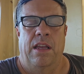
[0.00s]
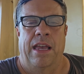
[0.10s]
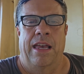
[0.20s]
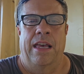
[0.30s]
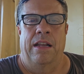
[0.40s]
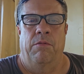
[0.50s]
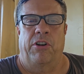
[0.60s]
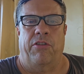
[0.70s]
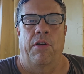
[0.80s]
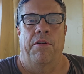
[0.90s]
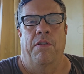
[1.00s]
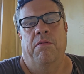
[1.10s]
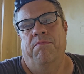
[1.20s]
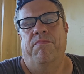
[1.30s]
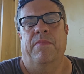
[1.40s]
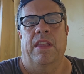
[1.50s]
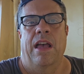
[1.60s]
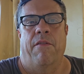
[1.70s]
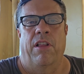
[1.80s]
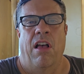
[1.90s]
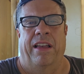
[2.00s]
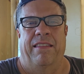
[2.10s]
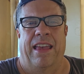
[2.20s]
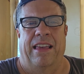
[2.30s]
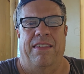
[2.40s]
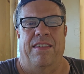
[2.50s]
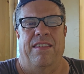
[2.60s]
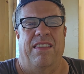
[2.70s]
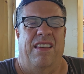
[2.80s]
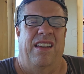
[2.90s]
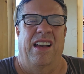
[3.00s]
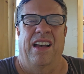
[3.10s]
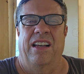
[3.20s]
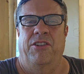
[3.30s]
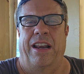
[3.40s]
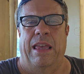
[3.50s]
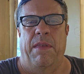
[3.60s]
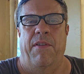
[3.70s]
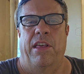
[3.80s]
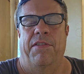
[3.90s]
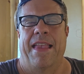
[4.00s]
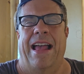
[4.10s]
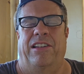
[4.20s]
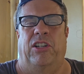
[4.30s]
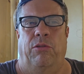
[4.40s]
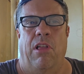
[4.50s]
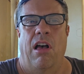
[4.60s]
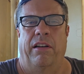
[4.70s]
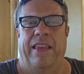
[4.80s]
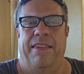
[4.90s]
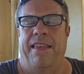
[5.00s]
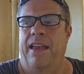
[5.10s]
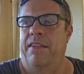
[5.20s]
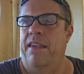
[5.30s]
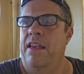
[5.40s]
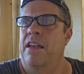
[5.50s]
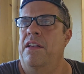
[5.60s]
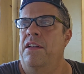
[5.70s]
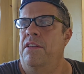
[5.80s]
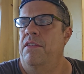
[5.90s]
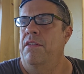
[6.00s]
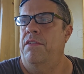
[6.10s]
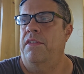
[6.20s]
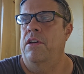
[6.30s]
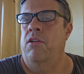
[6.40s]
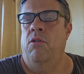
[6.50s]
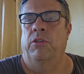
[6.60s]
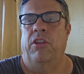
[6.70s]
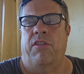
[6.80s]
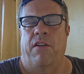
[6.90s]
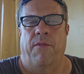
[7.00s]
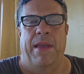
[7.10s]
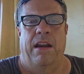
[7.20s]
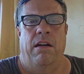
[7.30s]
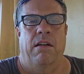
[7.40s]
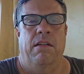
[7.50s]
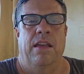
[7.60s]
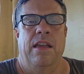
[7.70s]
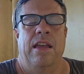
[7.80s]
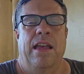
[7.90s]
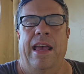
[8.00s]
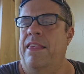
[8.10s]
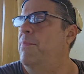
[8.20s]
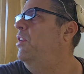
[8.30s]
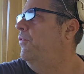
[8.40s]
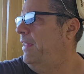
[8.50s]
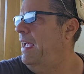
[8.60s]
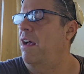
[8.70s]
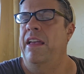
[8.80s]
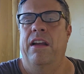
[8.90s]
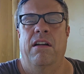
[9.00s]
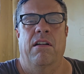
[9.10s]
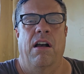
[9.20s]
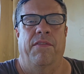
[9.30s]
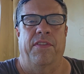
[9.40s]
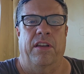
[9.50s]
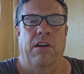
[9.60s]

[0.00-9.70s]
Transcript: And we'll just go however long it takes. Try to keep the videos not too long these days. So we'll just start from here. And it's a beautiful day out here off the